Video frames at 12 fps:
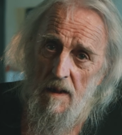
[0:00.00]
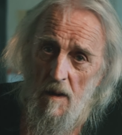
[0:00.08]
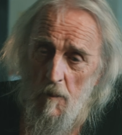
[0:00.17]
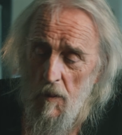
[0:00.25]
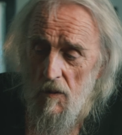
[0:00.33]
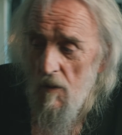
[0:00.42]

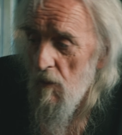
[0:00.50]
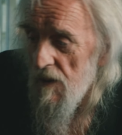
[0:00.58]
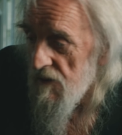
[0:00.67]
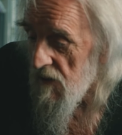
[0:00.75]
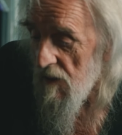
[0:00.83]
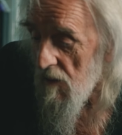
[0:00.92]
A bottle of
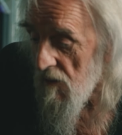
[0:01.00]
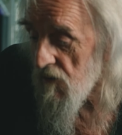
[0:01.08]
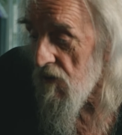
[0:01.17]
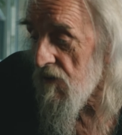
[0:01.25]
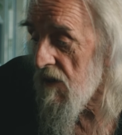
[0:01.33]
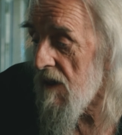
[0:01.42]
whiskey would
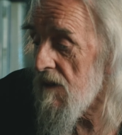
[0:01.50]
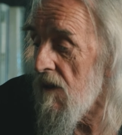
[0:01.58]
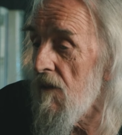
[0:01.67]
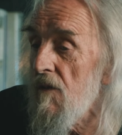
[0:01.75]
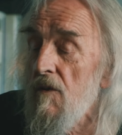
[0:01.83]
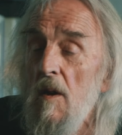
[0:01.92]
stay in
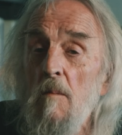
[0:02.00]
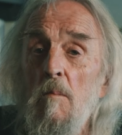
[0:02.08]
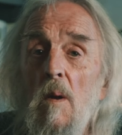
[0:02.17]
the same